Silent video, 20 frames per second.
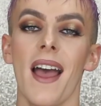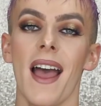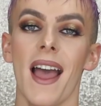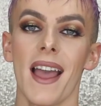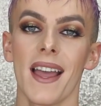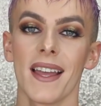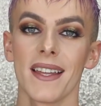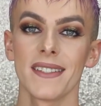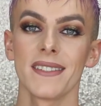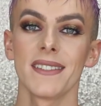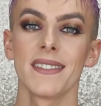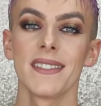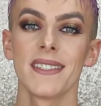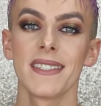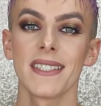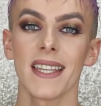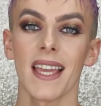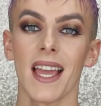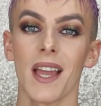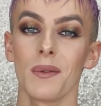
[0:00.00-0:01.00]

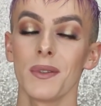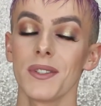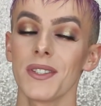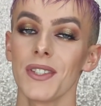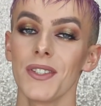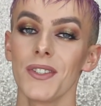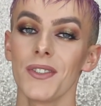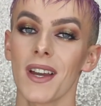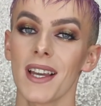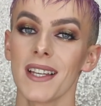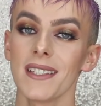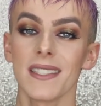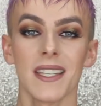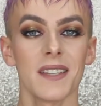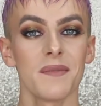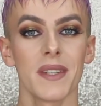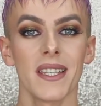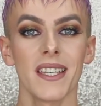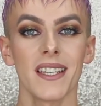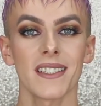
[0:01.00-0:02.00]
And I will see you guys
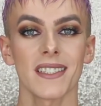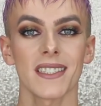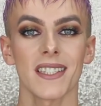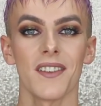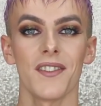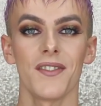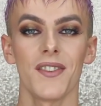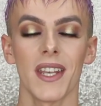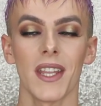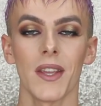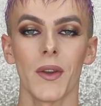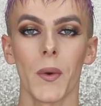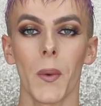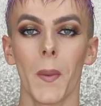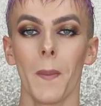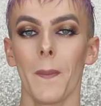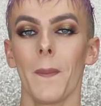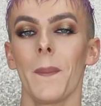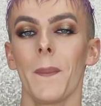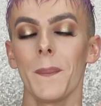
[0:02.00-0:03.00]
in my next video.
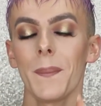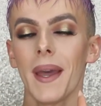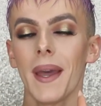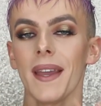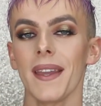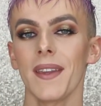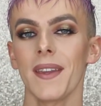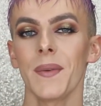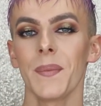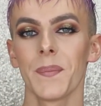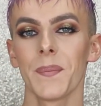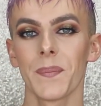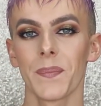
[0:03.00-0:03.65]
Bye.